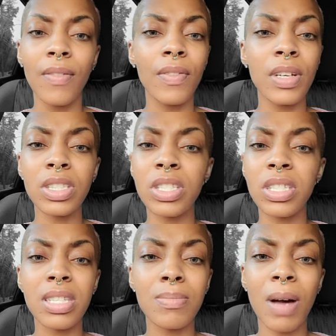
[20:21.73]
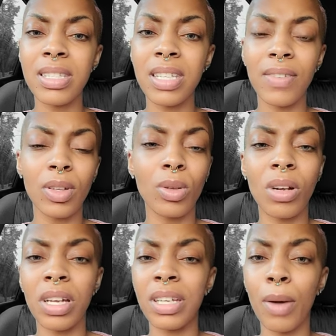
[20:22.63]
Vengeance is mine, saith the
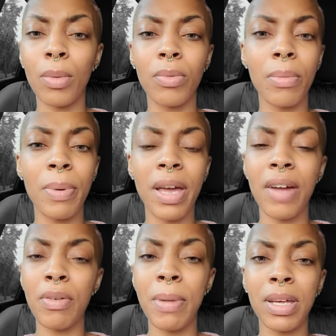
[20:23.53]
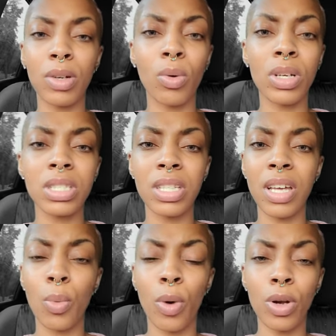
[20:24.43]
Lord, and I will repay every man according to
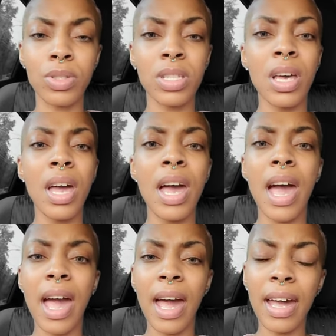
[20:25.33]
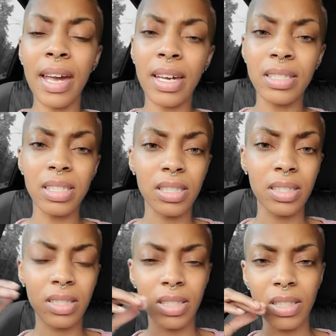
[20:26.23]
their works.
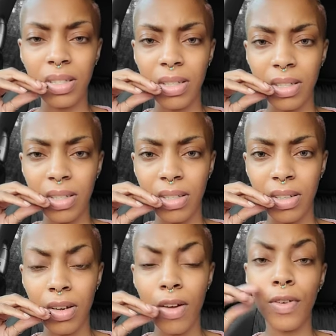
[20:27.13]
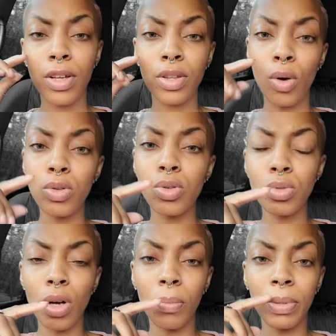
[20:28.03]
And for those who
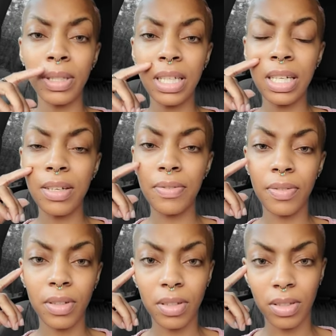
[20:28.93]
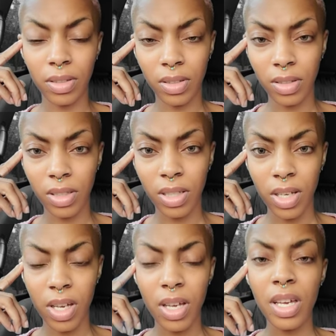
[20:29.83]
don't believe,
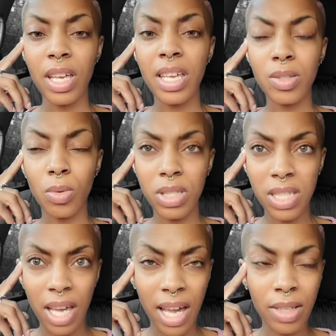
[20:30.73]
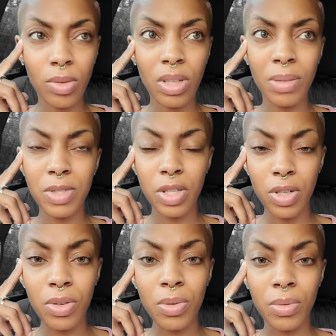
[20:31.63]
he's going to handle them
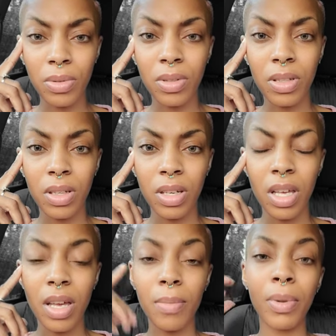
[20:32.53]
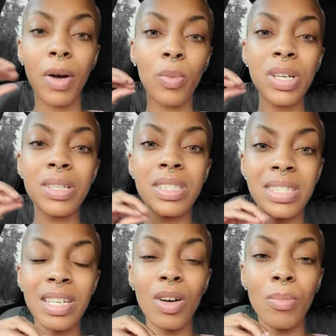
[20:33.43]
too. But we
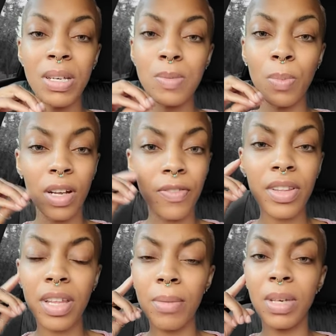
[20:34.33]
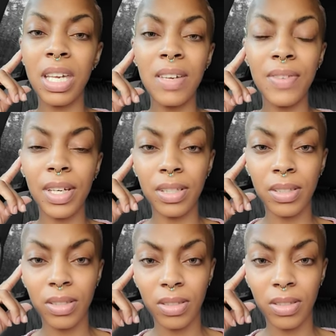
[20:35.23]
still must pray for them even.